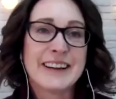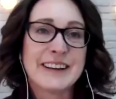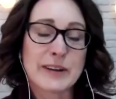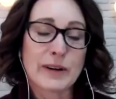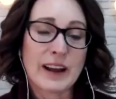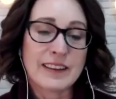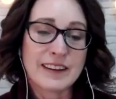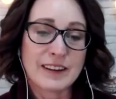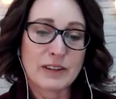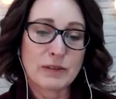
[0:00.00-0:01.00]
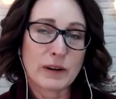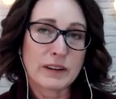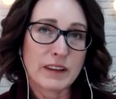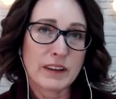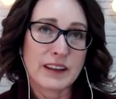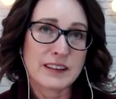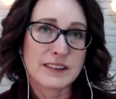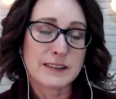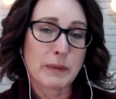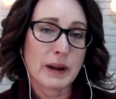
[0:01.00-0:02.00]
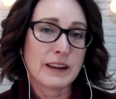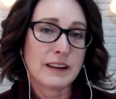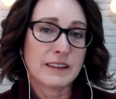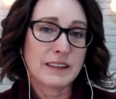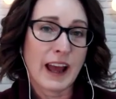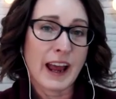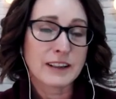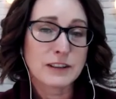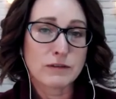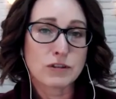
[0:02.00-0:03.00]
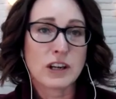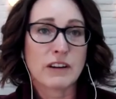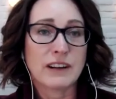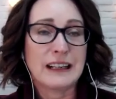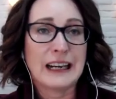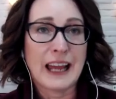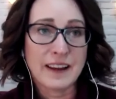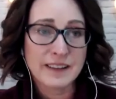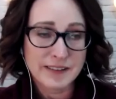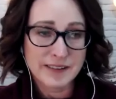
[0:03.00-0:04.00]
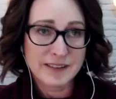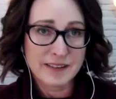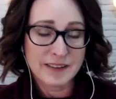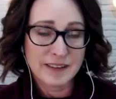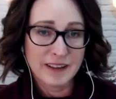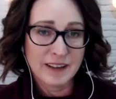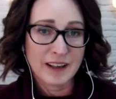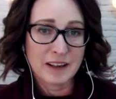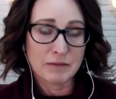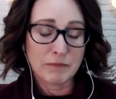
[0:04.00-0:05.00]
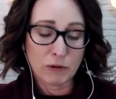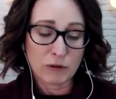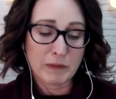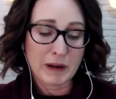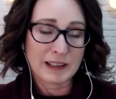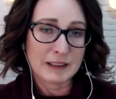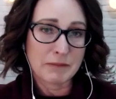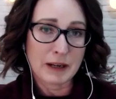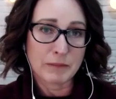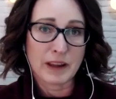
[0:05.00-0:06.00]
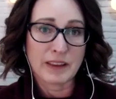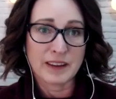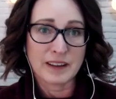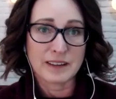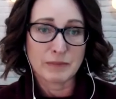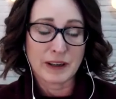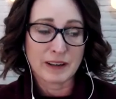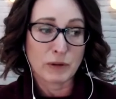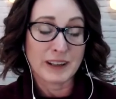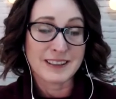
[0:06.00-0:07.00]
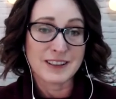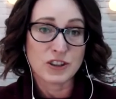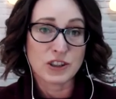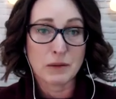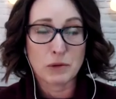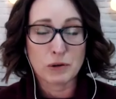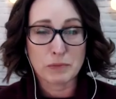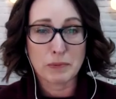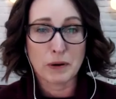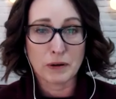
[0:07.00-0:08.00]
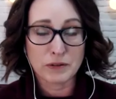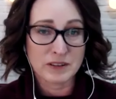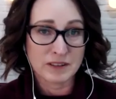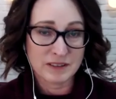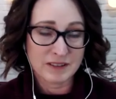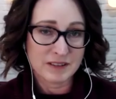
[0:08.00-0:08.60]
So I think one of the things is, by the act of sharing less, it automatically made what I did share more potent.